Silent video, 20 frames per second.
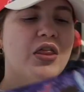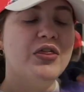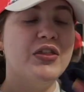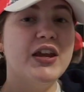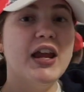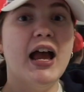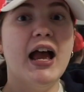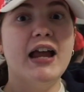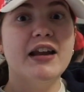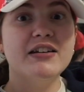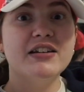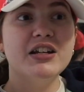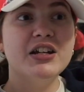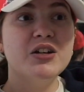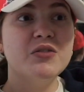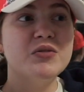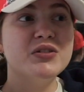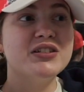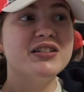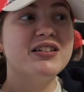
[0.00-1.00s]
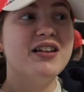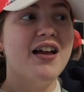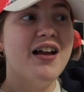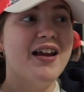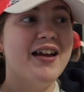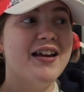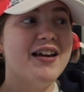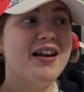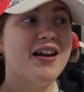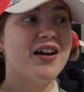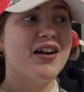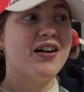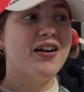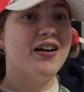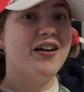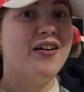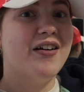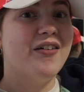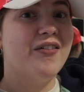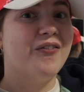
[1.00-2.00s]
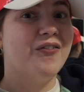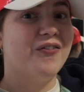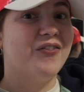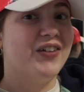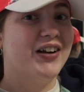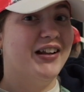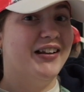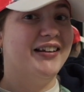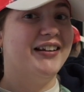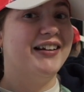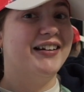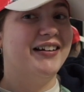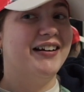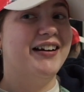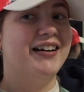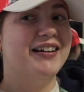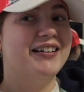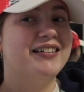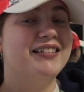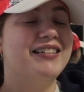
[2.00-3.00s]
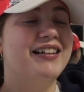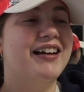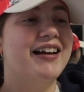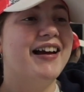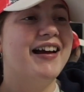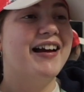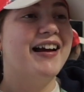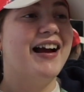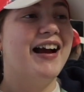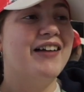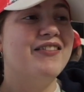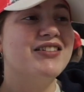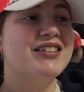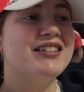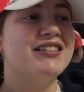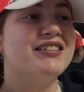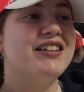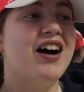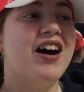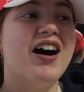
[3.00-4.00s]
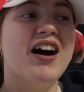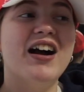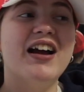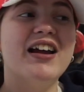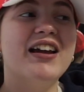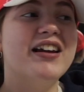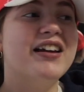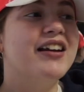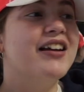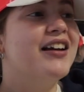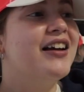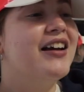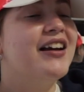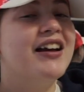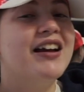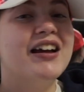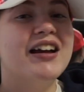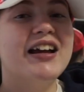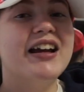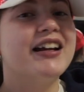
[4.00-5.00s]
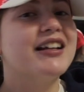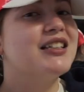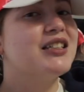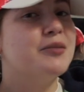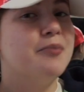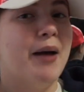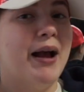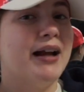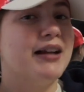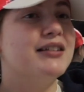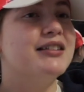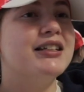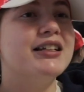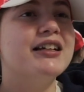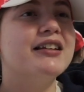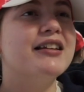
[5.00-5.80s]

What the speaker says: the ending was, like, really good. Like, I was not expecting